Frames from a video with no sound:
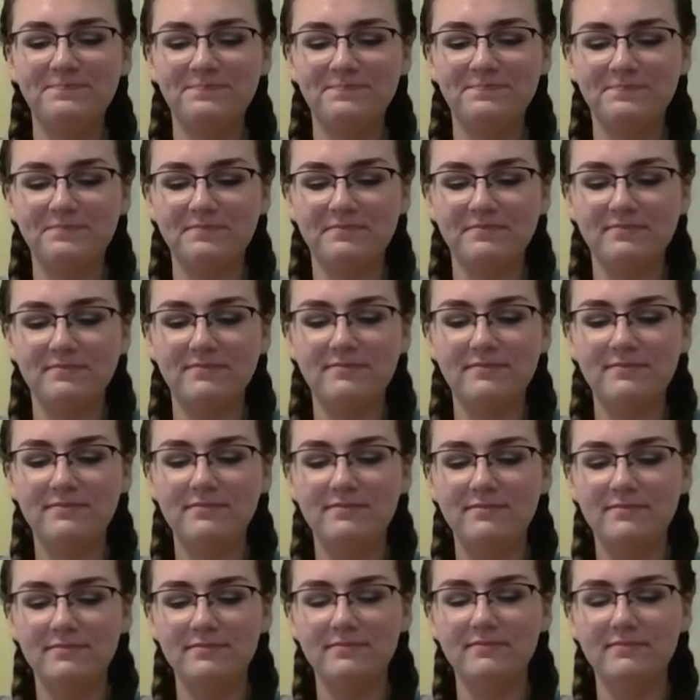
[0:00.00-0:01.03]

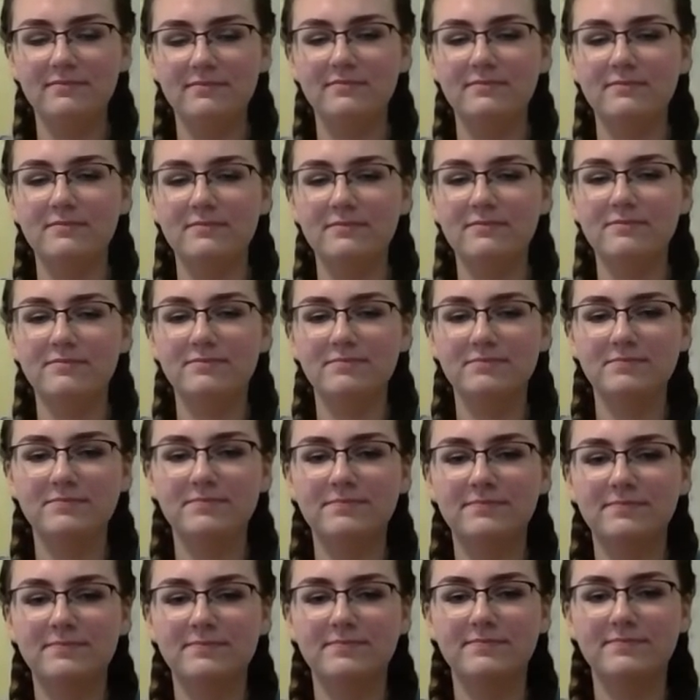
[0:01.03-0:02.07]

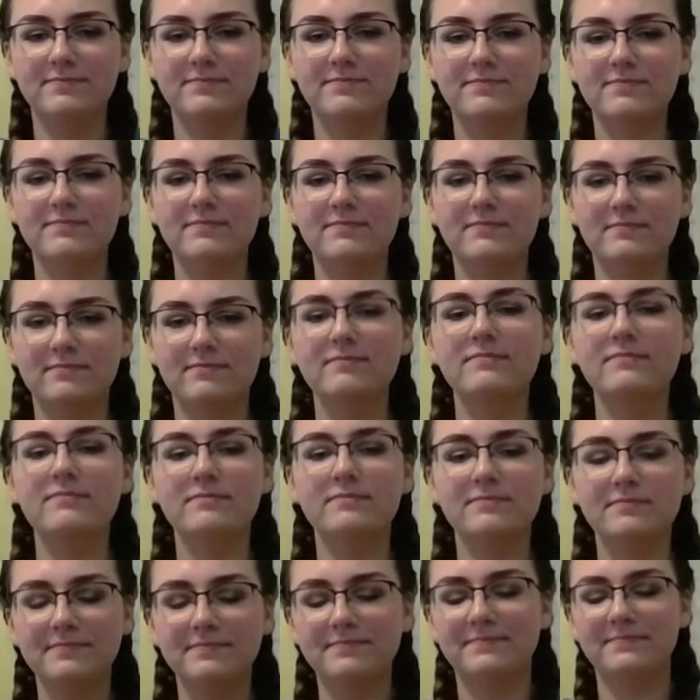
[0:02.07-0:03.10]

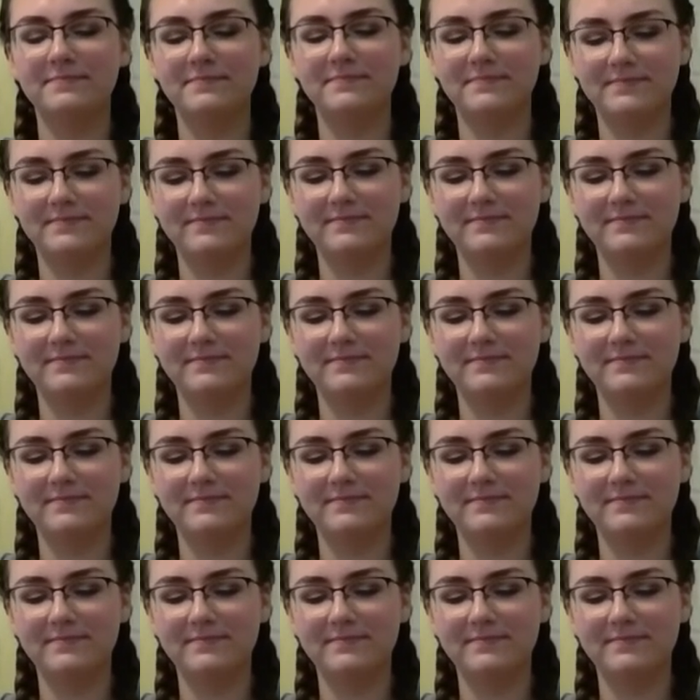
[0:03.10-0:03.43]
No words are spoken by the person on screen.